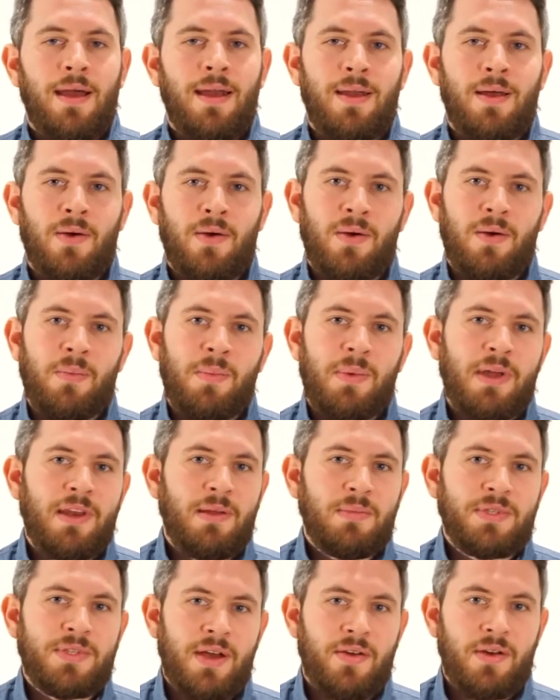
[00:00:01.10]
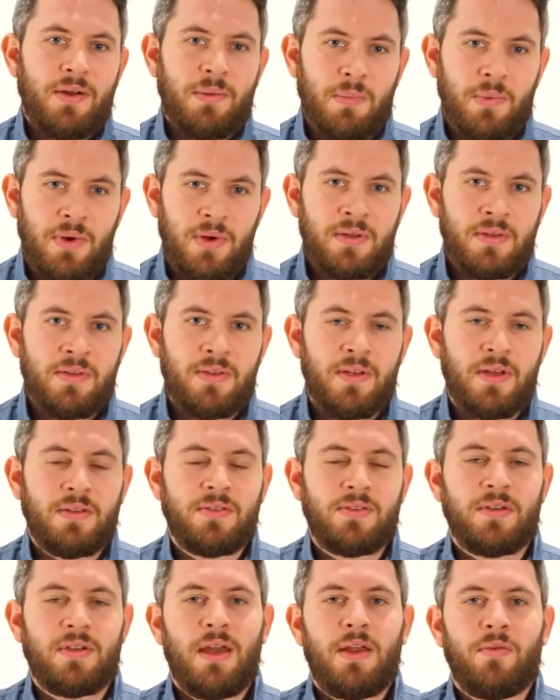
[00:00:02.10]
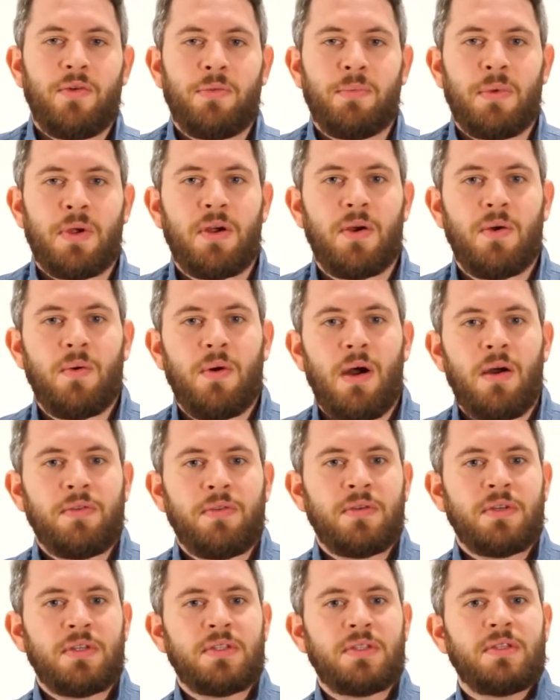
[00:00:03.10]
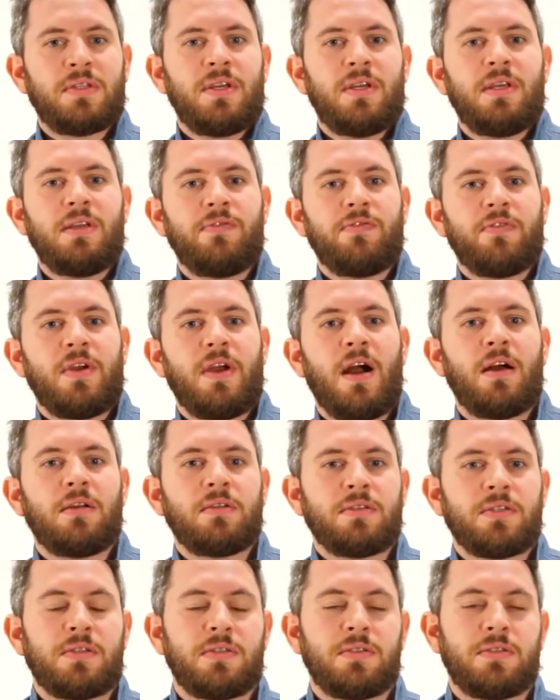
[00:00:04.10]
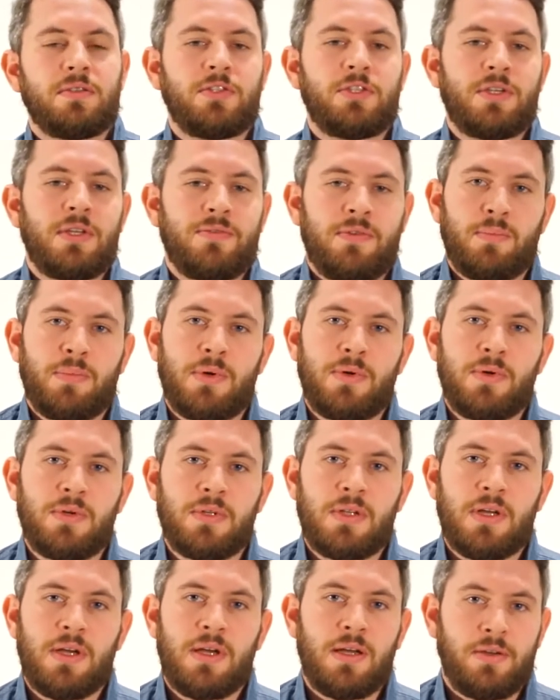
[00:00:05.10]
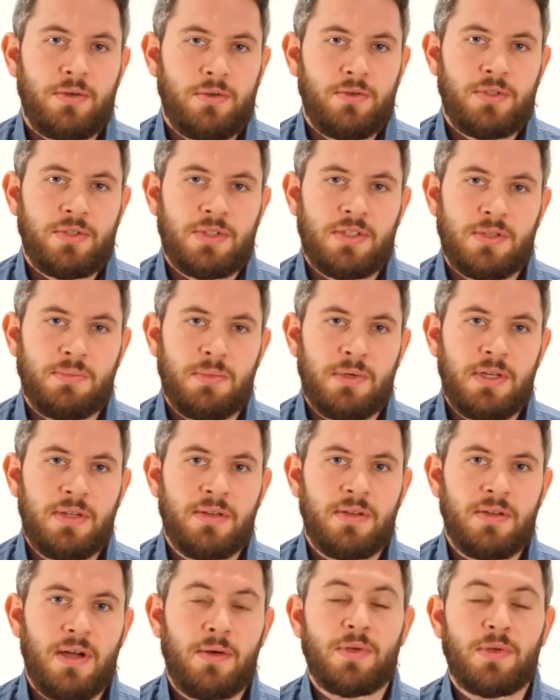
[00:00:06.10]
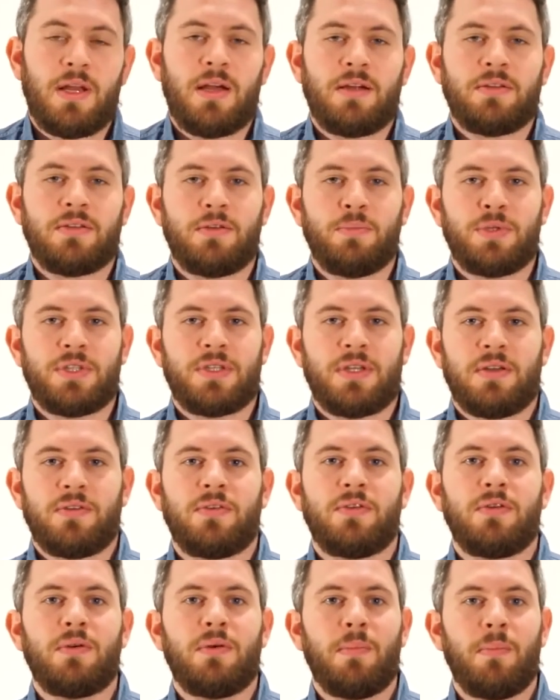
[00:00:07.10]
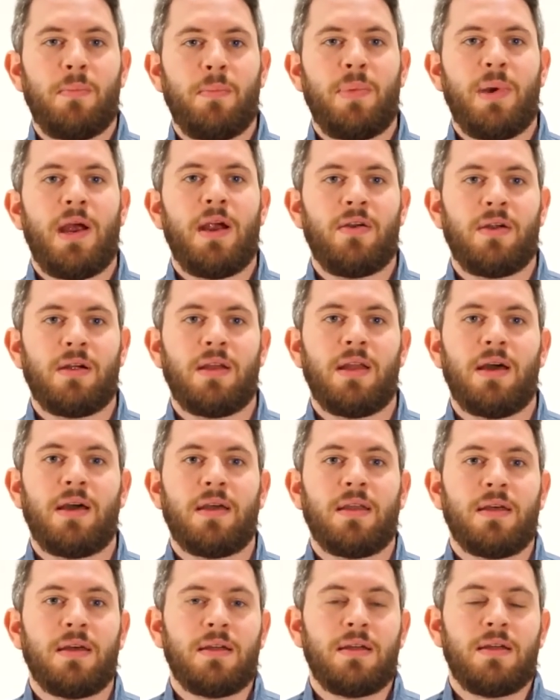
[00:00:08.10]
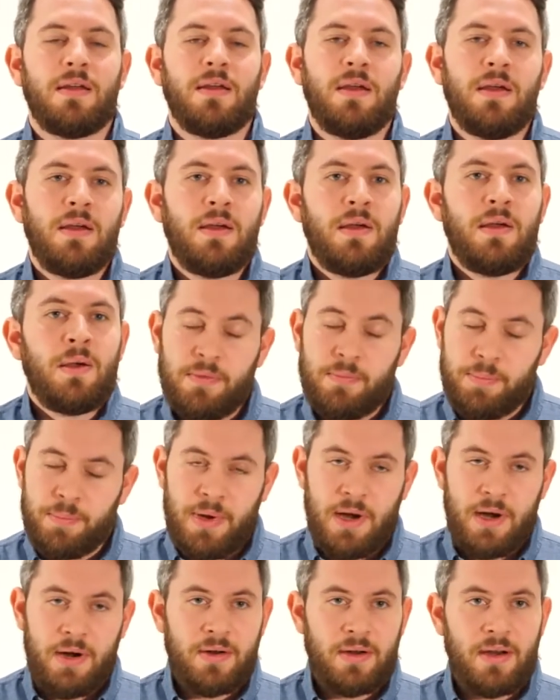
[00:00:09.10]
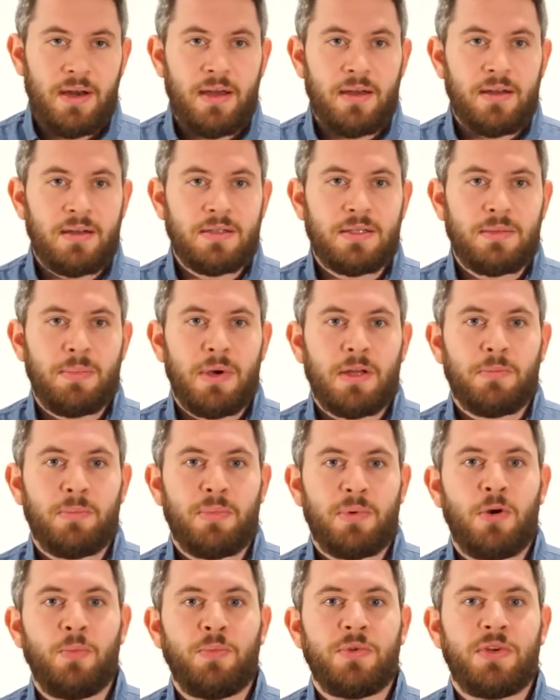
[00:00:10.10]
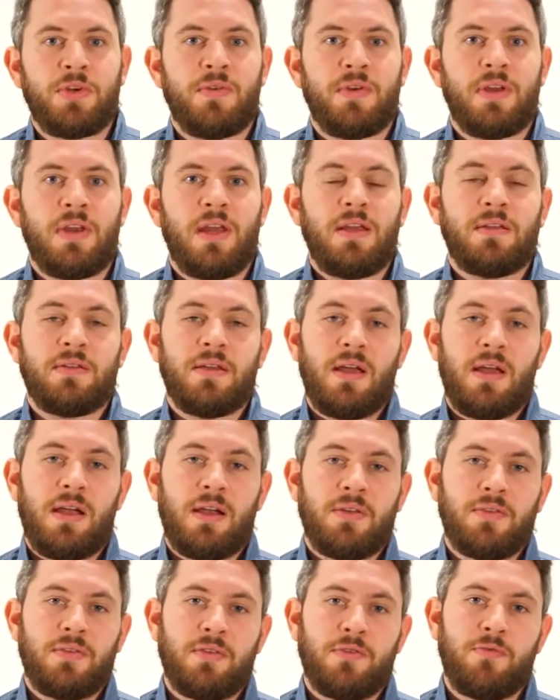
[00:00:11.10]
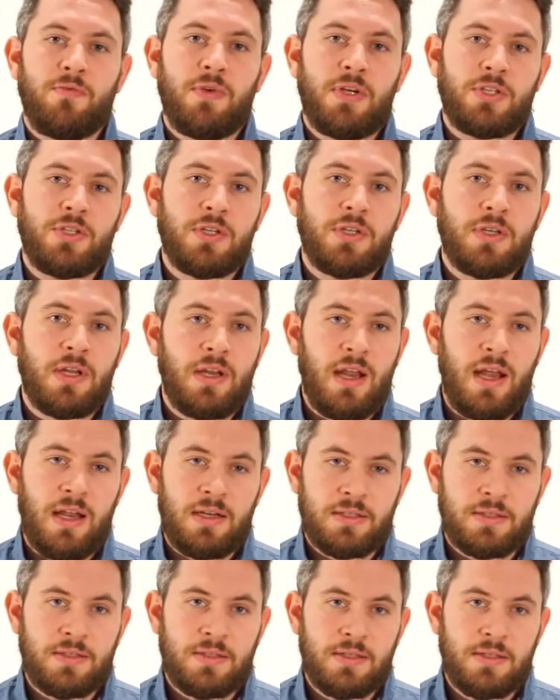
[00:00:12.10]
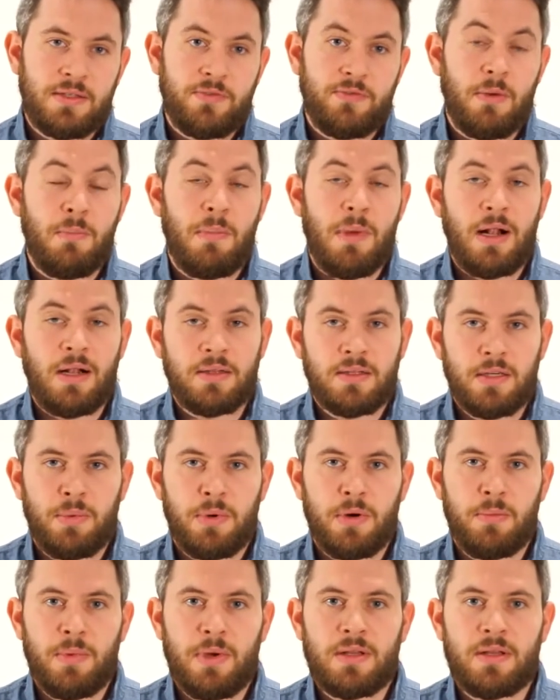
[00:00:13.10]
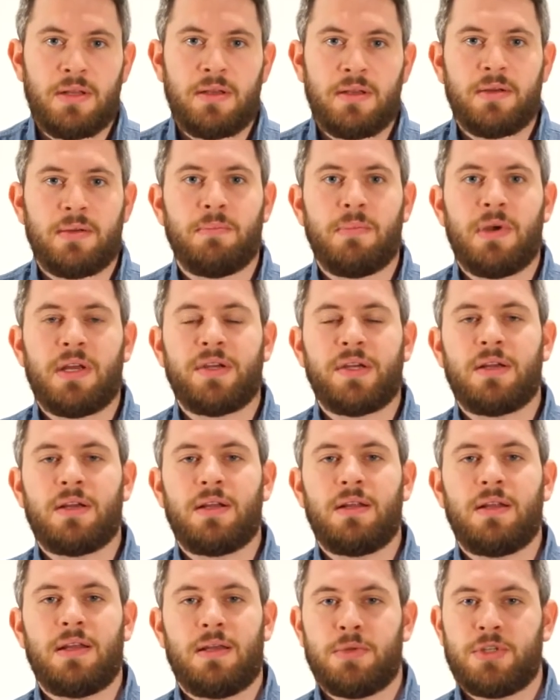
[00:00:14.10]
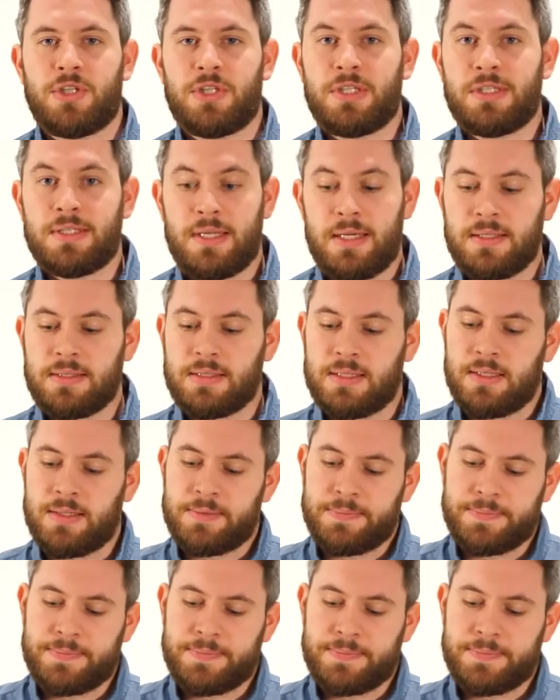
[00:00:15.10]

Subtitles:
Hello, my name is Mörth, and together with my co-authors Ingfrid Haldorsen, Stefan Bruckner and Noeska Smit, I would like to present you ParaGlyder. ParaGlyder is about probe-driven interactive visual analysis for multiparametric medical imaging data.